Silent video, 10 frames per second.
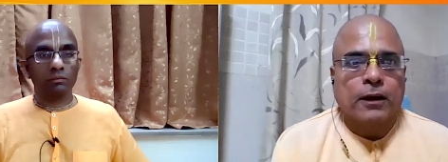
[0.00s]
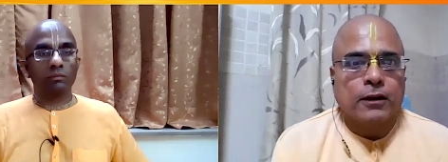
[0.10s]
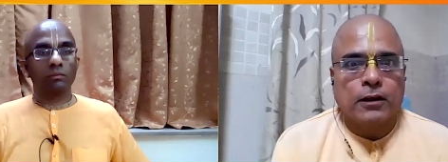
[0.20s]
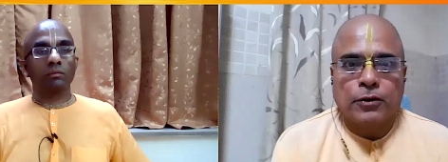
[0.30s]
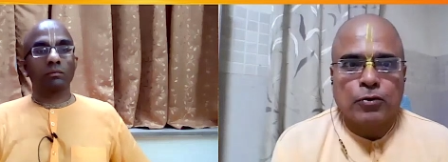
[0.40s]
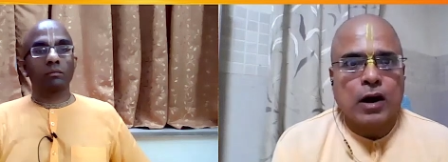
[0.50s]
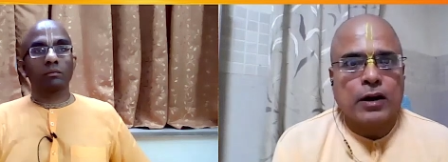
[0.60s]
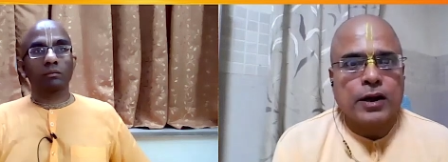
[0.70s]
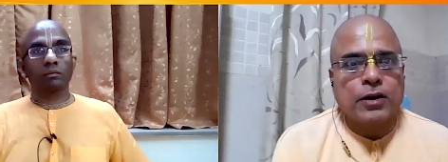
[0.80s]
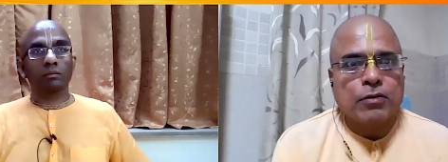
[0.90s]
Speaker 1: Either you
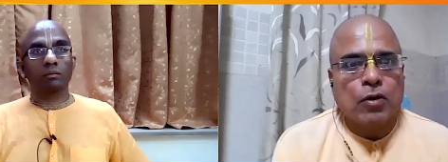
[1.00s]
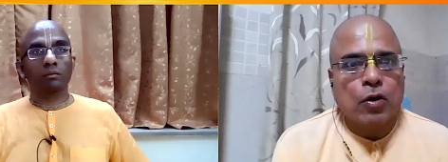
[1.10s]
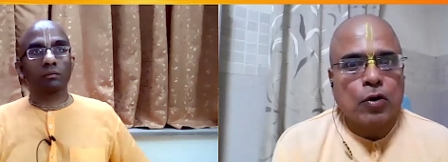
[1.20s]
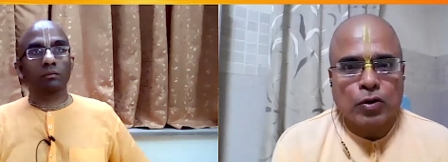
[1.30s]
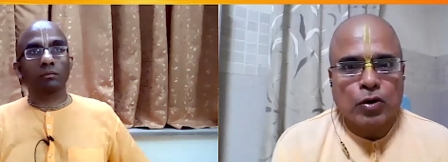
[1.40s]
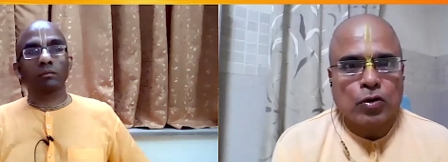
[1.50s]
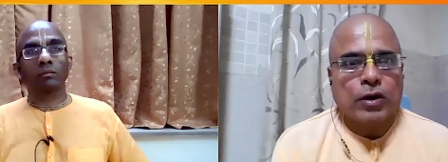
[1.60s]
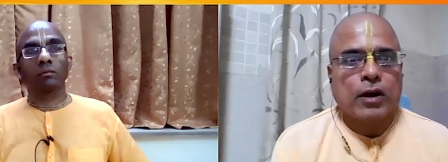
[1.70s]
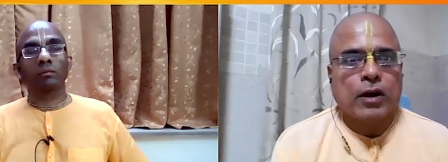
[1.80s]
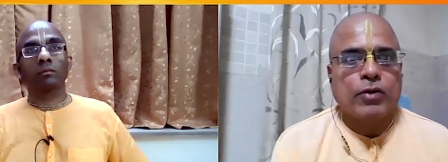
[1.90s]
are in or you're
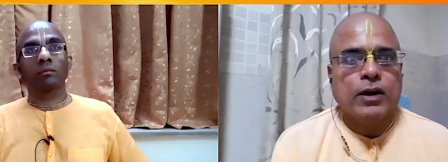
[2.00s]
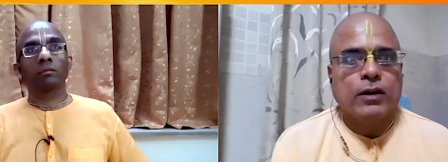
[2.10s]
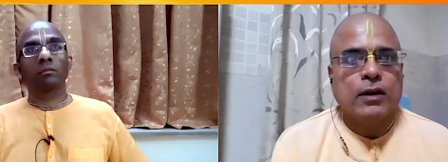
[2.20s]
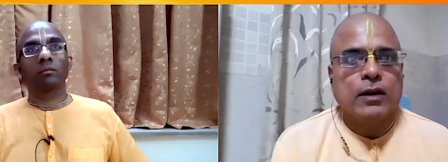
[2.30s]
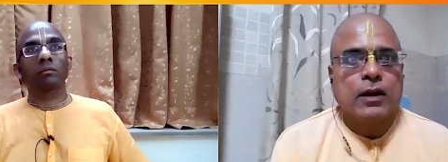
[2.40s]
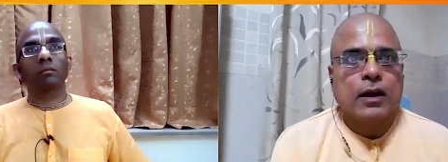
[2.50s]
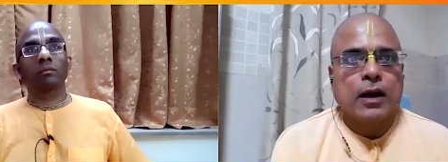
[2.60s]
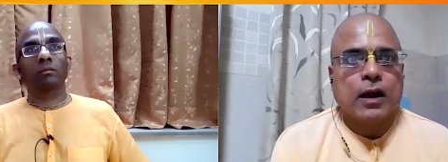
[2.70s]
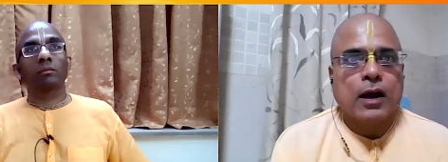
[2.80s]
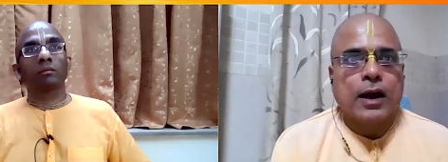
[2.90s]
not allowed in.
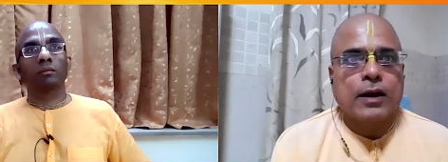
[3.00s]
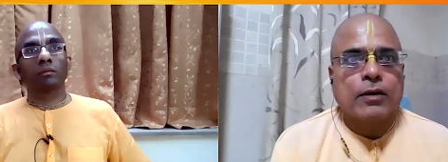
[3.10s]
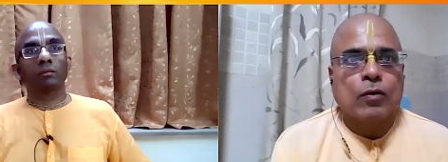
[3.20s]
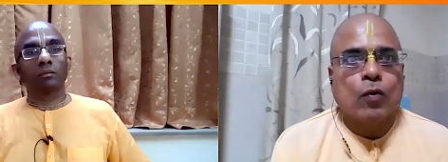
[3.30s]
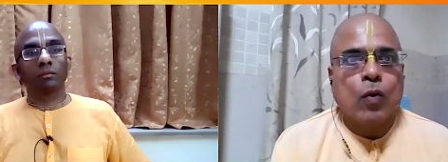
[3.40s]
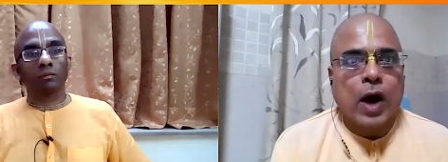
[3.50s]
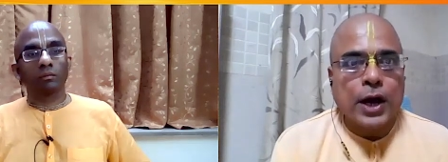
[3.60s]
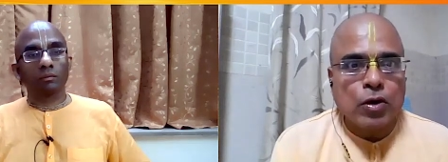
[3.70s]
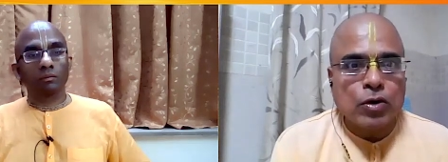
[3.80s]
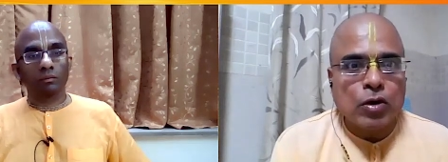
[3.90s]
And
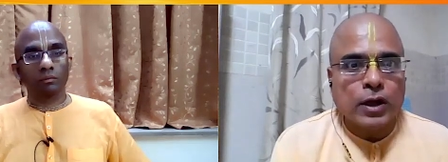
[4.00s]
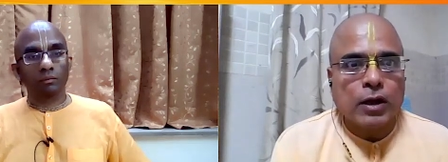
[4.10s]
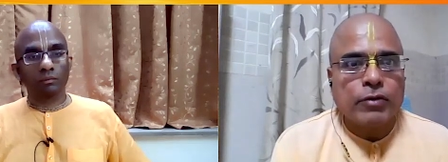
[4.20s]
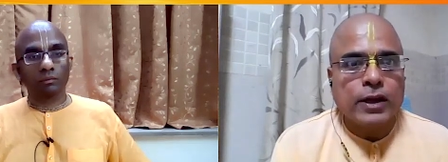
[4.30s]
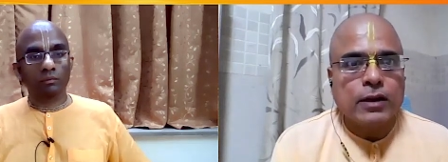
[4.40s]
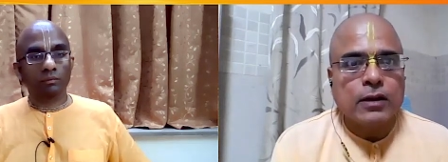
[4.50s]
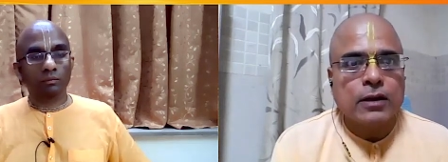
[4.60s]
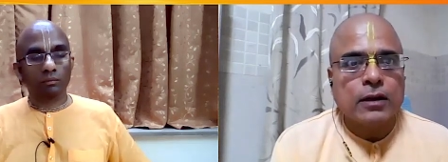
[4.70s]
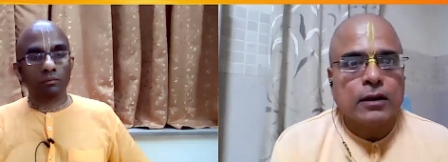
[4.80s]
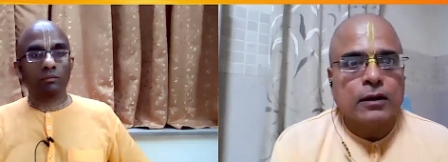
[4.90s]
why you're not allowed
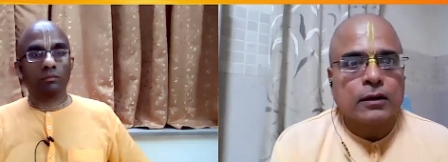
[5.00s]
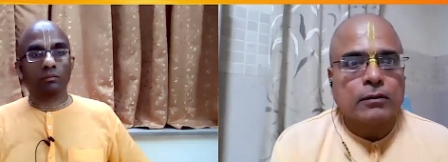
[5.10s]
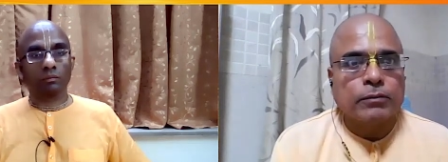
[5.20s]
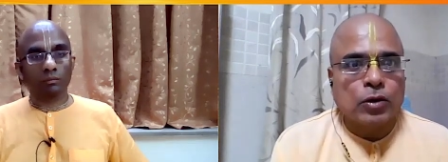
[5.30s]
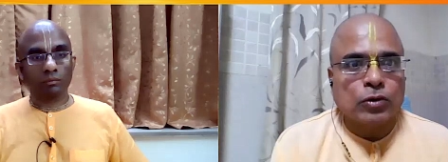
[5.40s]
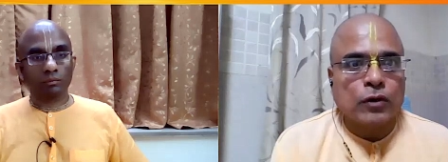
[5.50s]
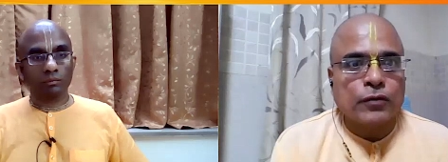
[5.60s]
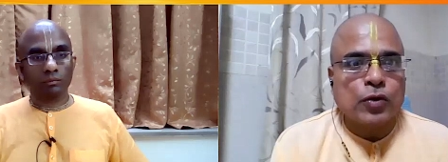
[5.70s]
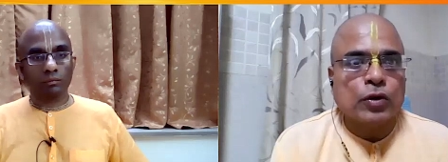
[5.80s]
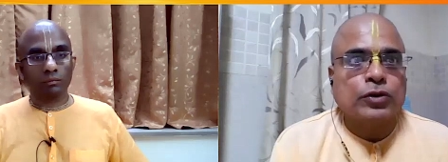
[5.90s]
in? Because
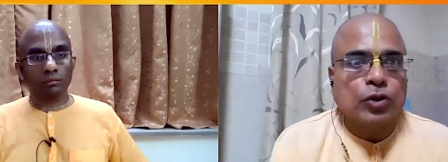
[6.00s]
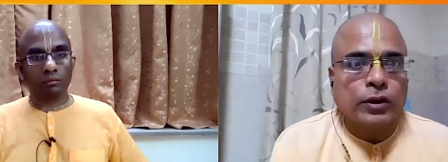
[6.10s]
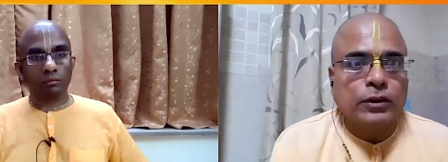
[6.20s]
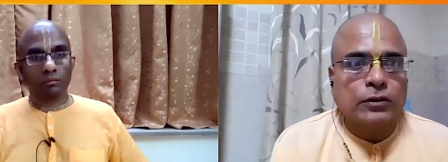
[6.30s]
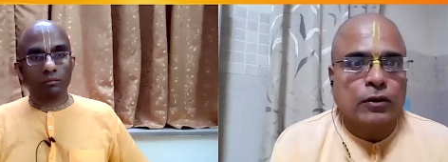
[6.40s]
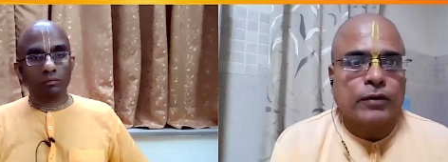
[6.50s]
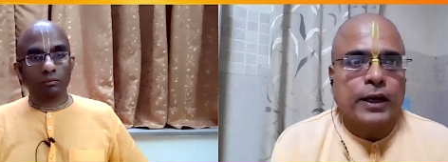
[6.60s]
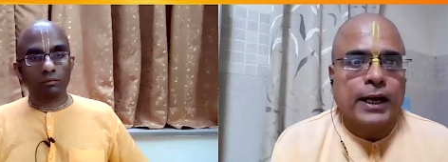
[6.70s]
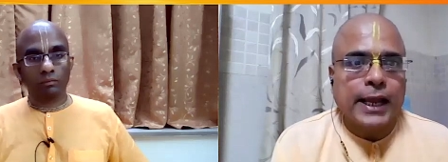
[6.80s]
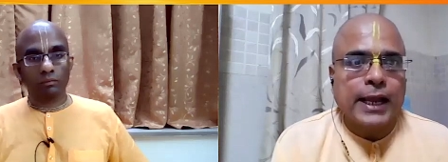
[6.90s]
of your choice
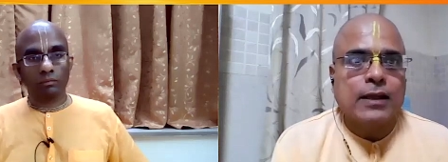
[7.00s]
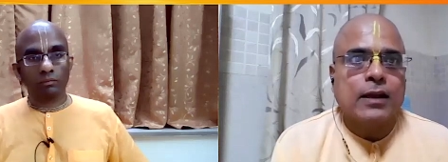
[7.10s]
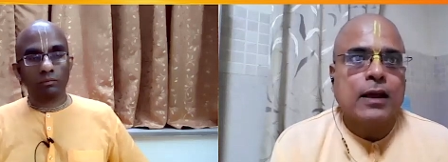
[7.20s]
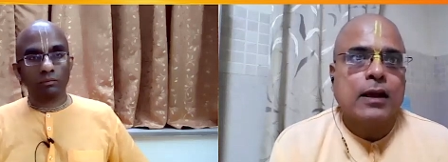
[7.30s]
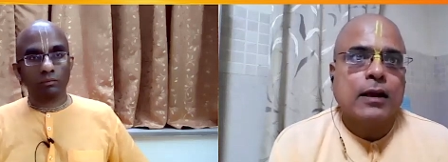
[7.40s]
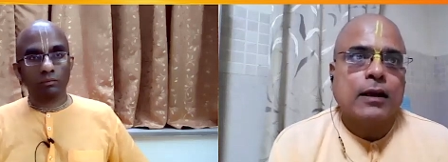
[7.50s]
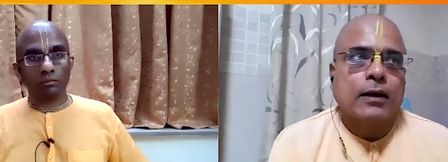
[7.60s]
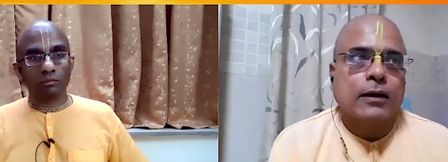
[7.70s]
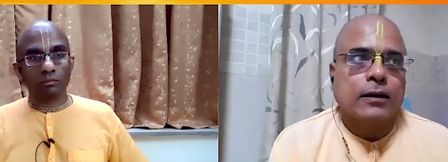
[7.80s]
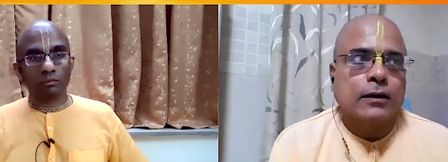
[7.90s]
of getting,
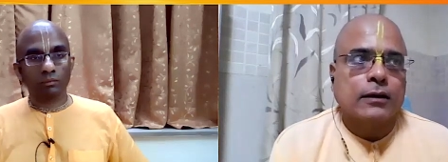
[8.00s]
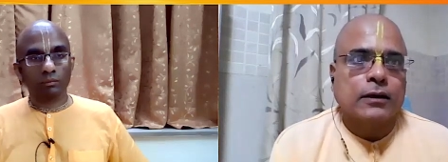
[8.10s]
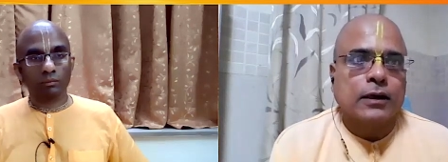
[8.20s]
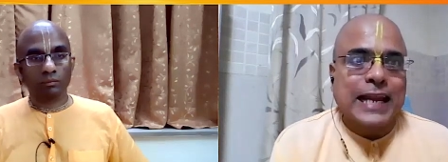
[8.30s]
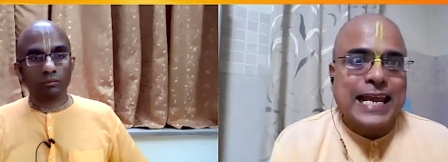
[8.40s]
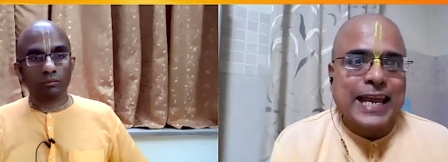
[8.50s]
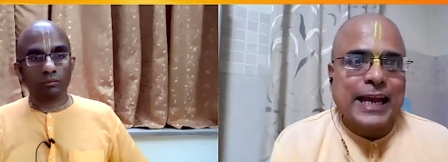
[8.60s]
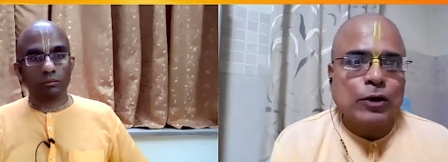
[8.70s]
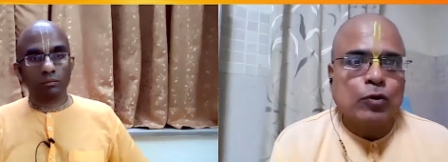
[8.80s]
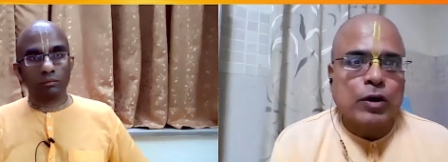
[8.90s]
uh,
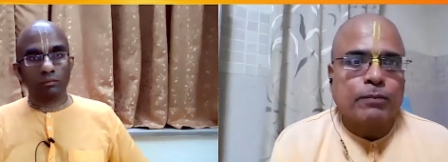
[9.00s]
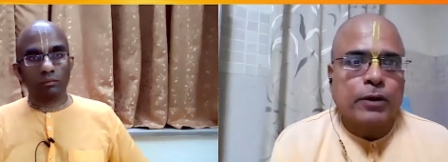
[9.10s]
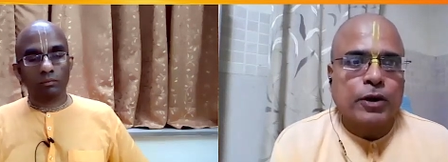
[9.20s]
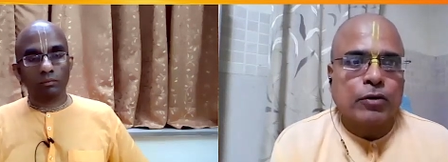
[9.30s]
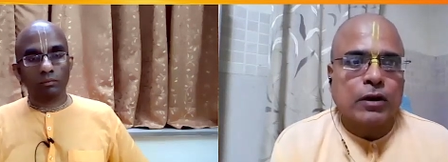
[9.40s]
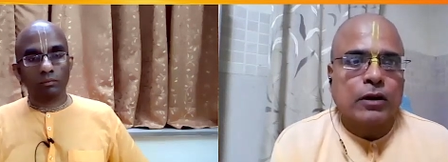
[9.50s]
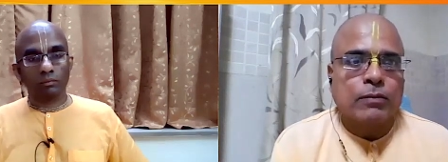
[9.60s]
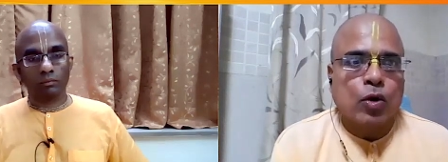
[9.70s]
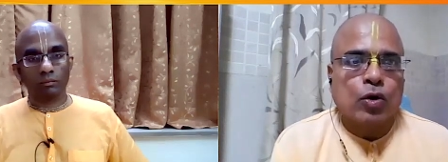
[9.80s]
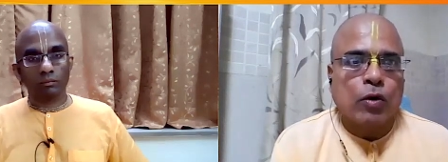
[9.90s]
clinging to one
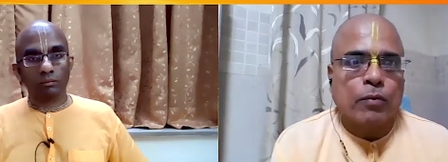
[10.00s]
particular mode